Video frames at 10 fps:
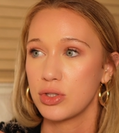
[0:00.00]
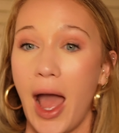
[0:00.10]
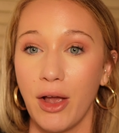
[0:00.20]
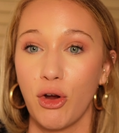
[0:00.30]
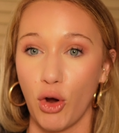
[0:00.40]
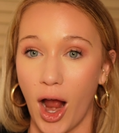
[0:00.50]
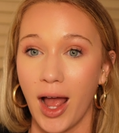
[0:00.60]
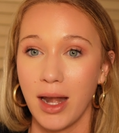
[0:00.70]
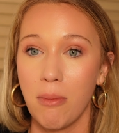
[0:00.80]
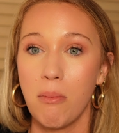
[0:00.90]
I
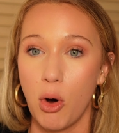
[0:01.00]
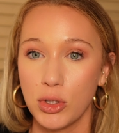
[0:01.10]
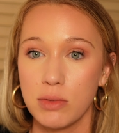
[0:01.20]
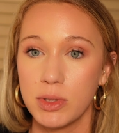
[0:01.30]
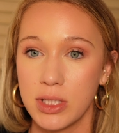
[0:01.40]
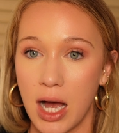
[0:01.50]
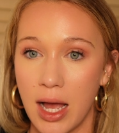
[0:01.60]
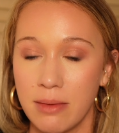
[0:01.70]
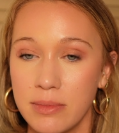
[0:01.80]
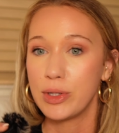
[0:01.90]
cried multiple
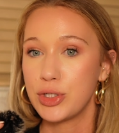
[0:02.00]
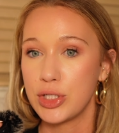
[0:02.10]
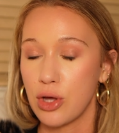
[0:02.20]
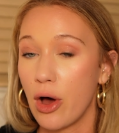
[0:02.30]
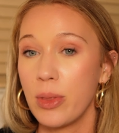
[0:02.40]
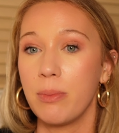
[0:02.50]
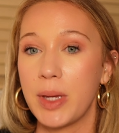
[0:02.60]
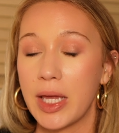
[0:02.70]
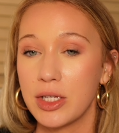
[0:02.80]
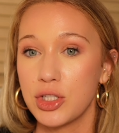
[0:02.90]
times when she's on the
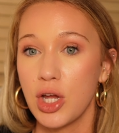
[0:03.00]
beach